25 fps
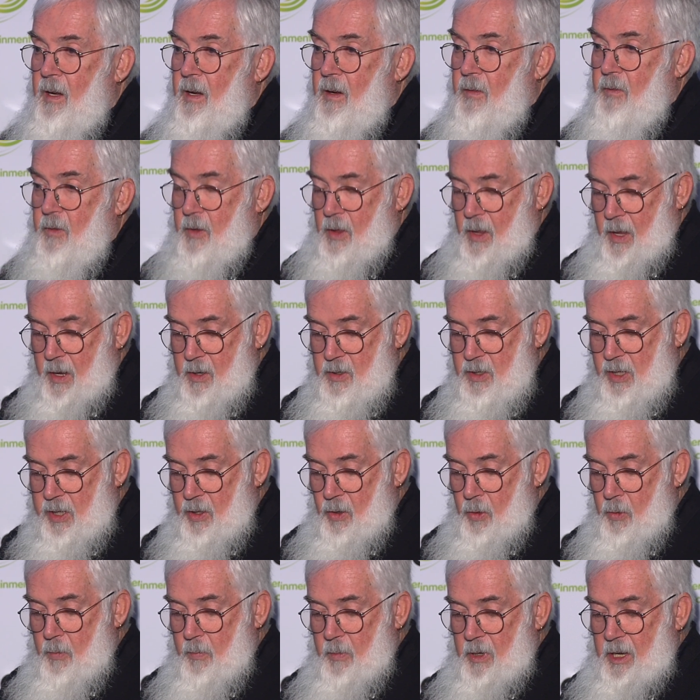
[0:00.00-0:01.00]
For those
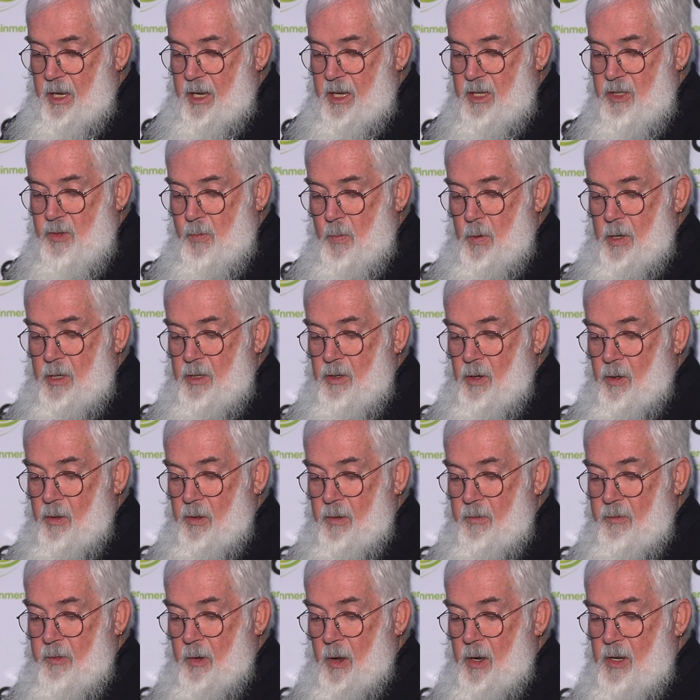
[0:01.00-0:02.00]
luminaires rigged on
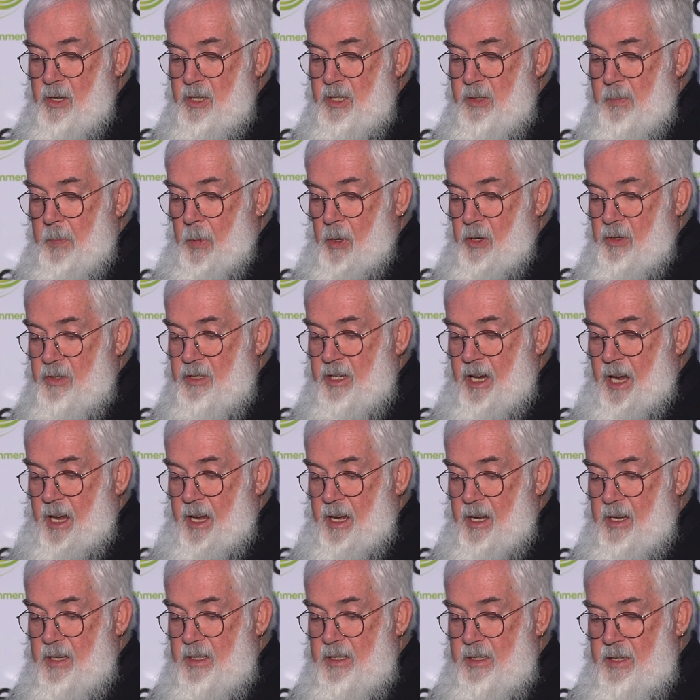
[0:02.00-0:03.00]
the follow spot
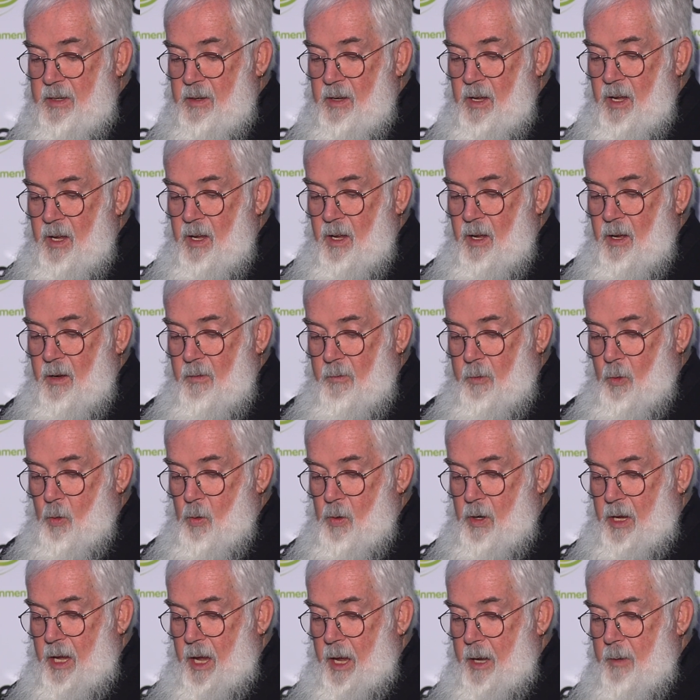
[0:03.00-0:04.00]
towers,
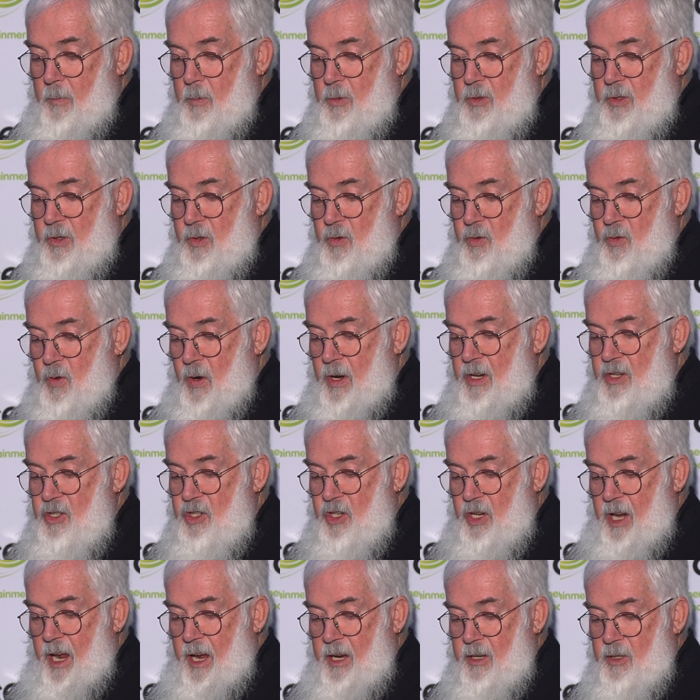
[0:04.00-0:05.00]
4 cables were
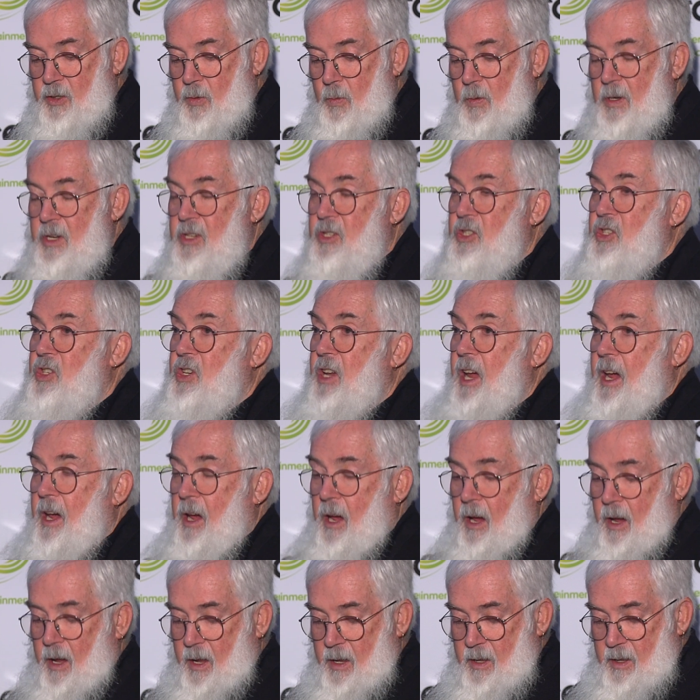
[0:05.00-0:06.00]
trenched out to each
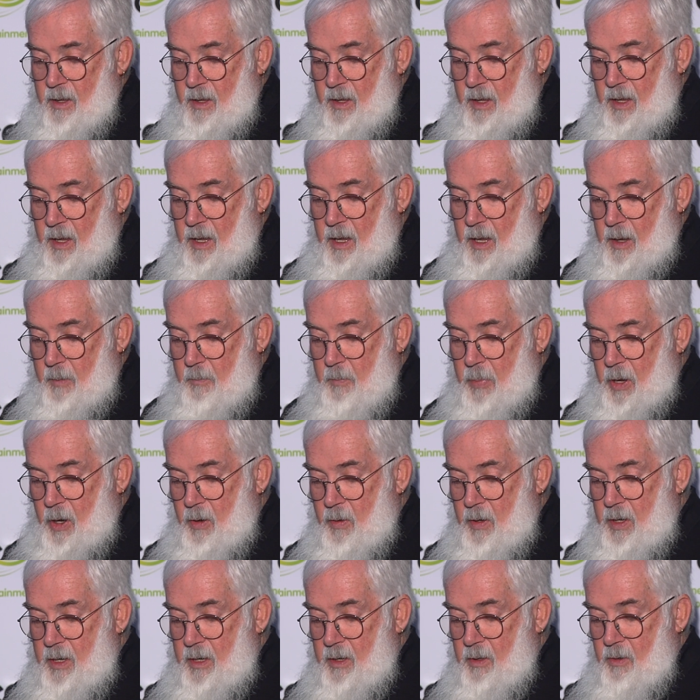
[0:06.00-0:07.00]
tower and
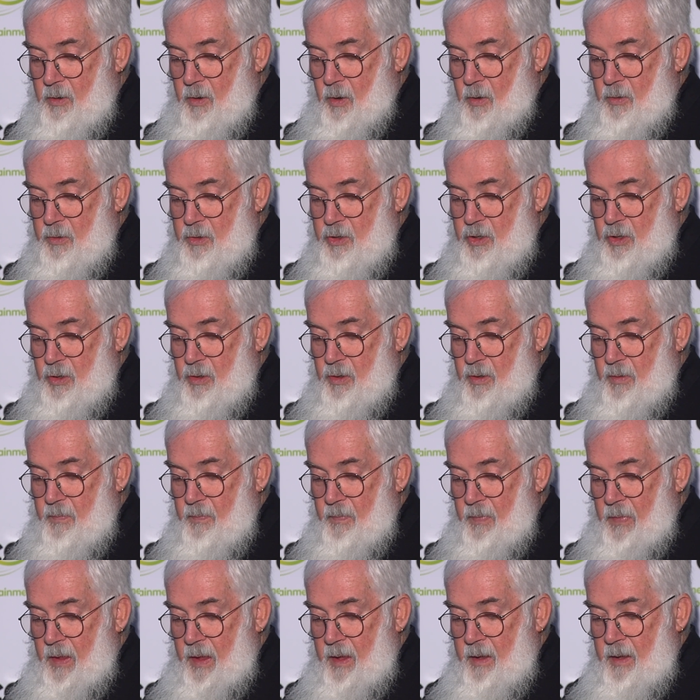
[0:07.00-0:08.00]
buried in conduit.
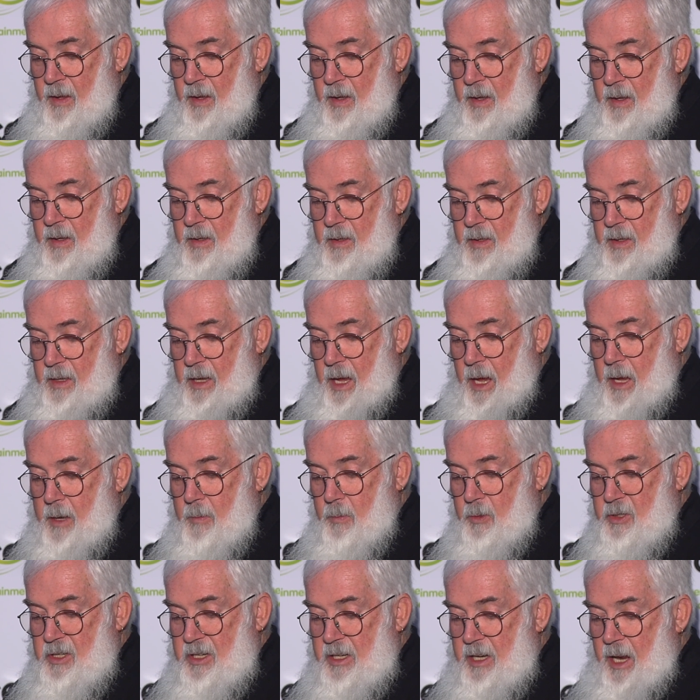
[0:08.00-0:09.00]
The
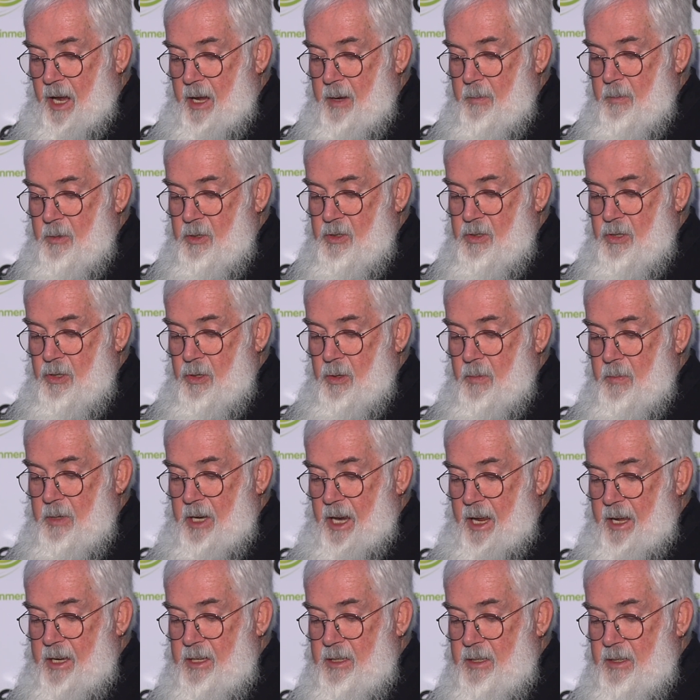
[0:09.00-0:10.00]
cables
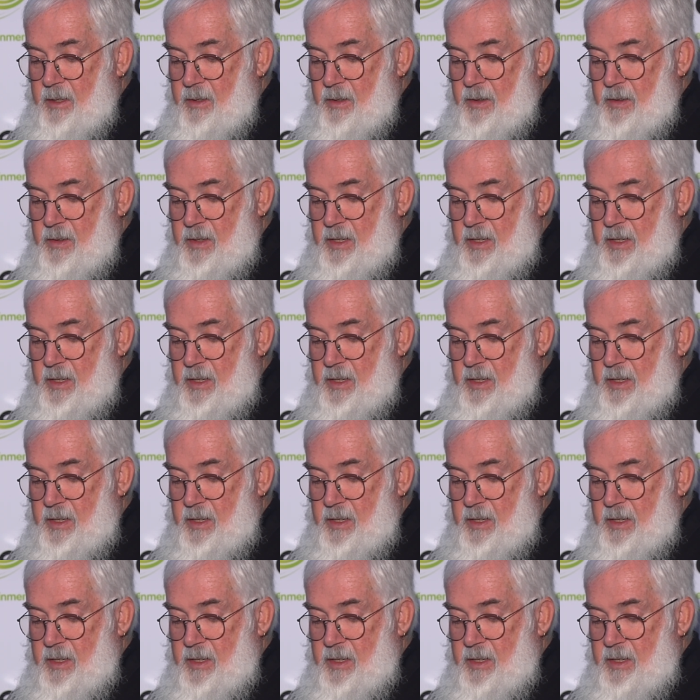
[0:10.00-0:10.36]
terminated at the